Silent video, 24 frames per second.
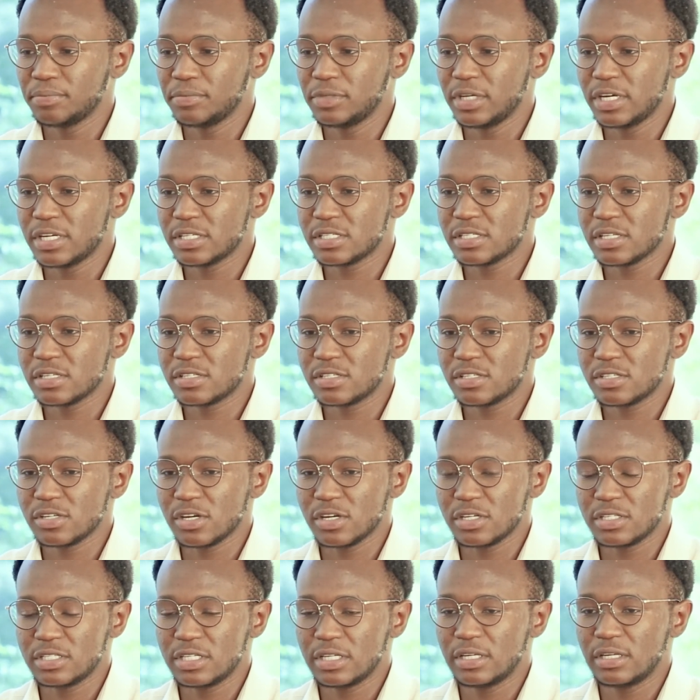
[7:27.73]
There's a
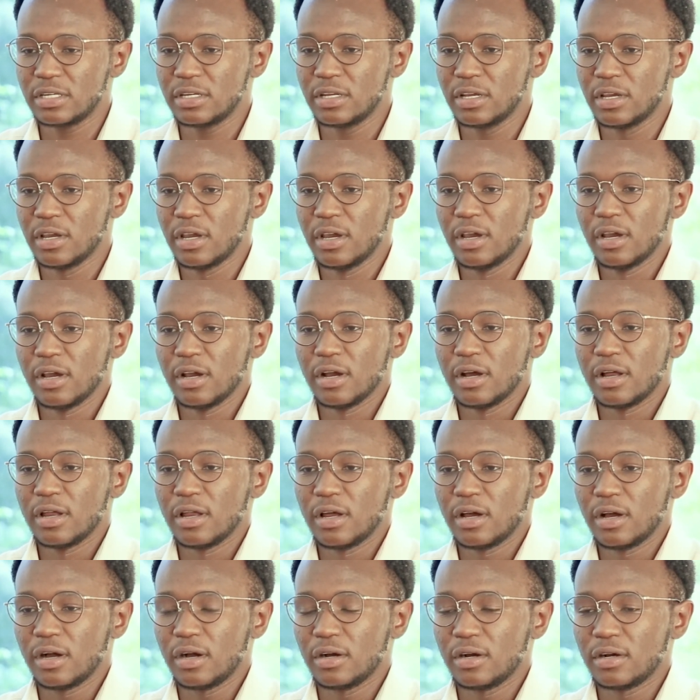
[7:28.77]
certain
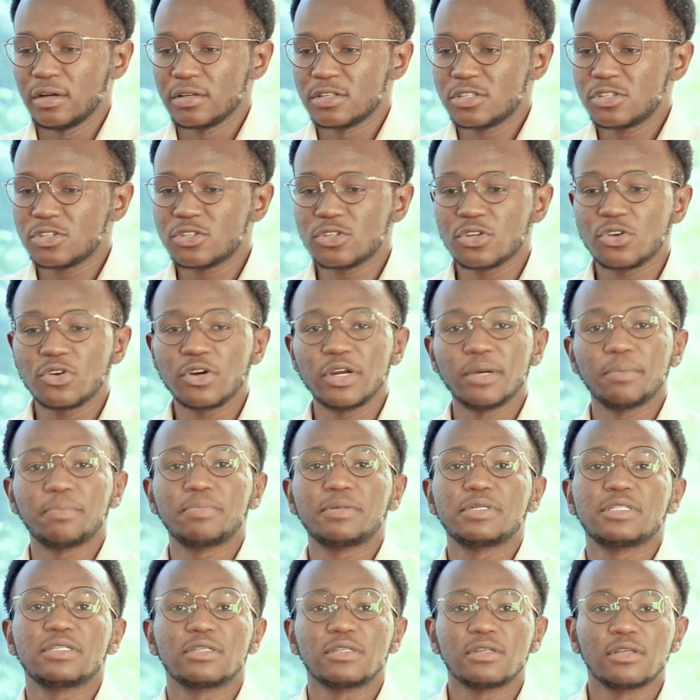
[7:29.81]

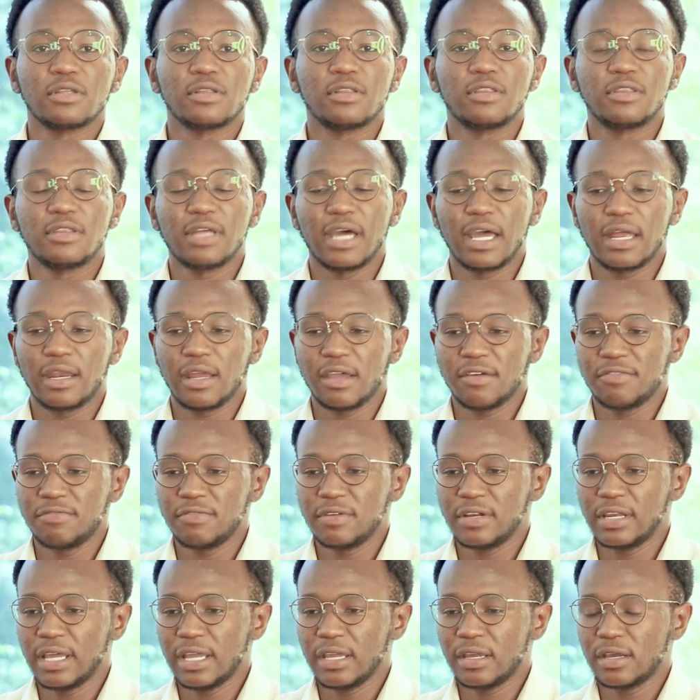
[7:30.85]
script that I
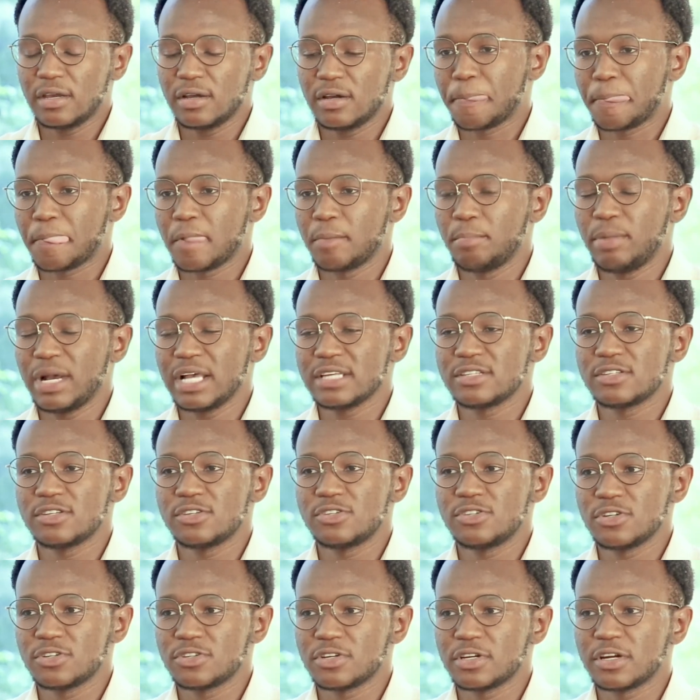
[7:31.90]
feel like
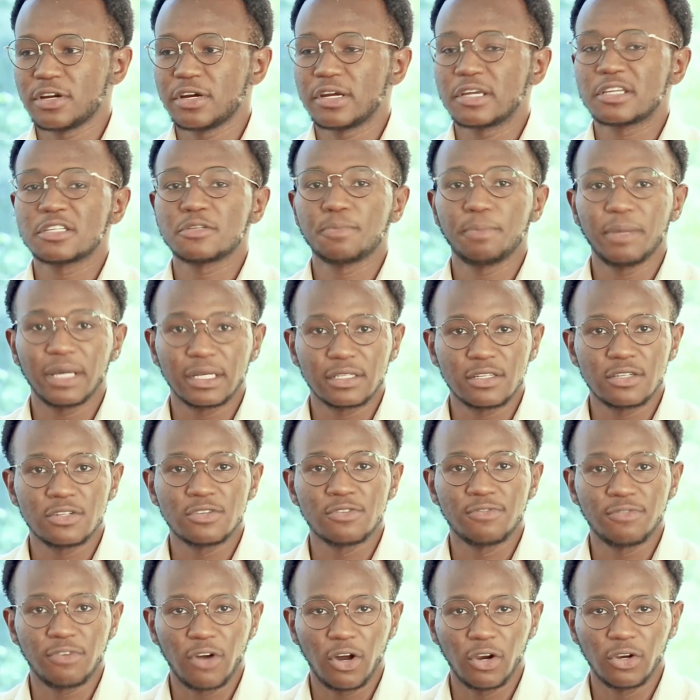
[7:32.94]
pastors' children are expected
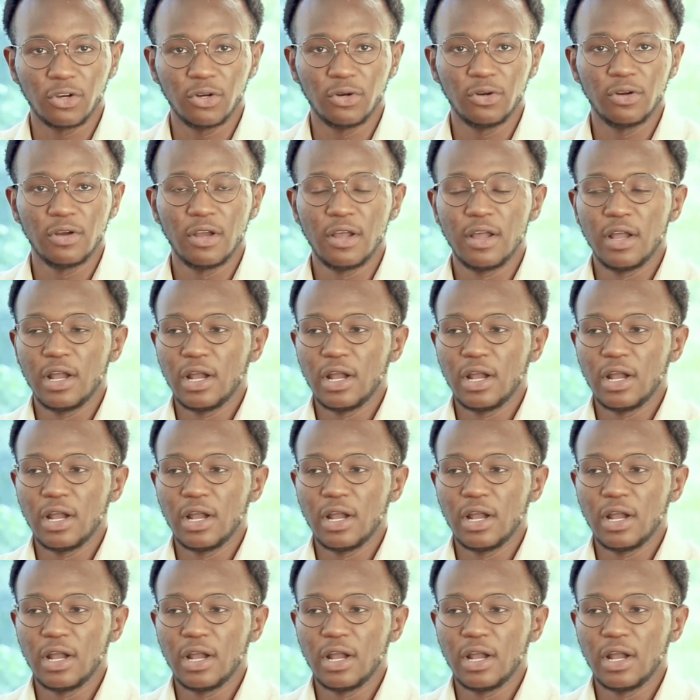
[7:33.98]
to follow.